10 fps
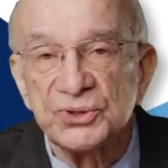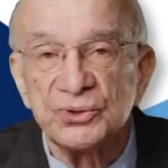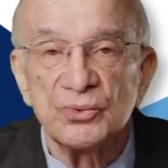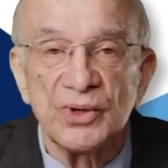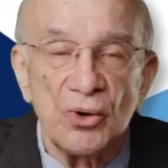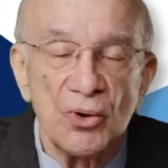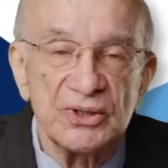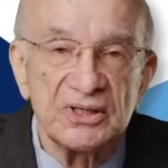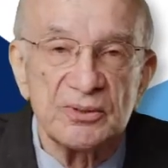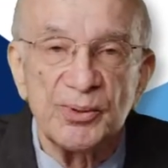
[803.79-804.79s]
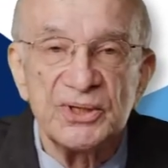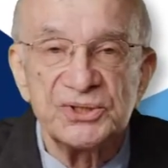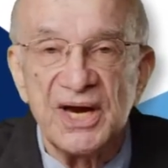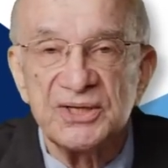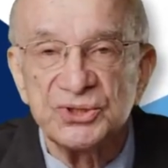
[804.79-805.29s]
to recording
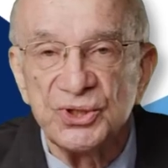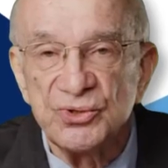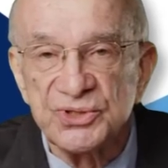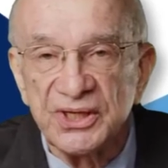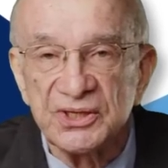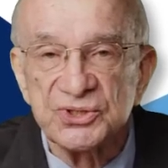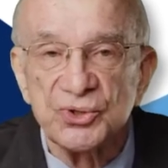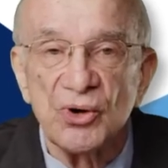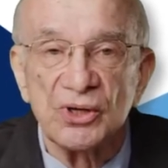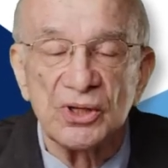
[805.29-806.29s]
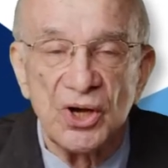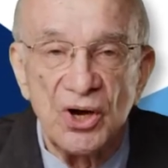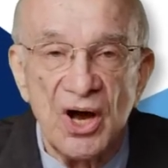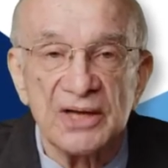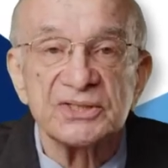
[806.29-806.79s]
depreciation using historical
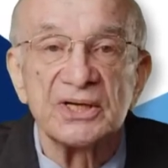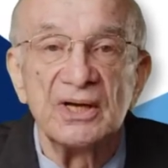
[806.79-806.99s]
cost